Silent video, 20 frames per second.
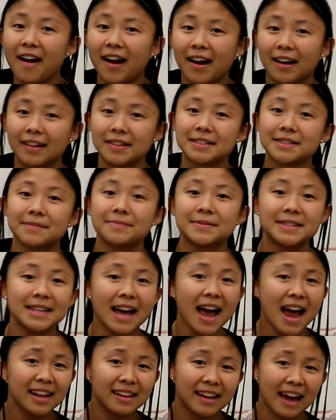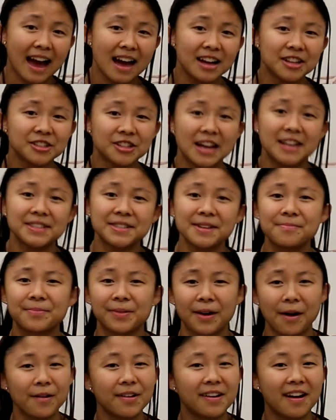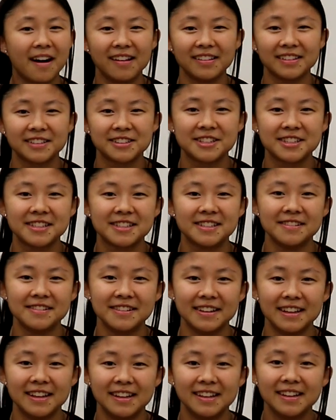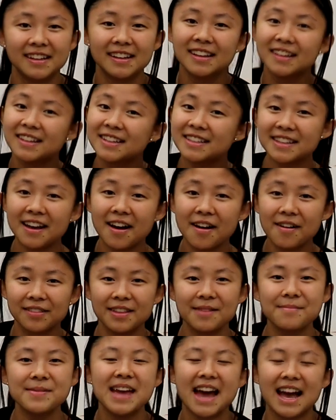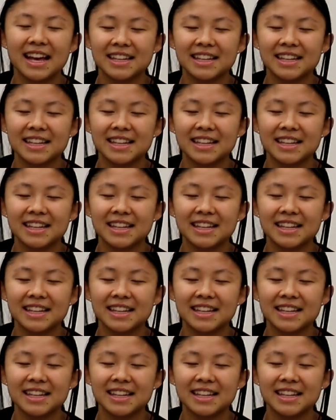earn some side cash as a broke college student. So let me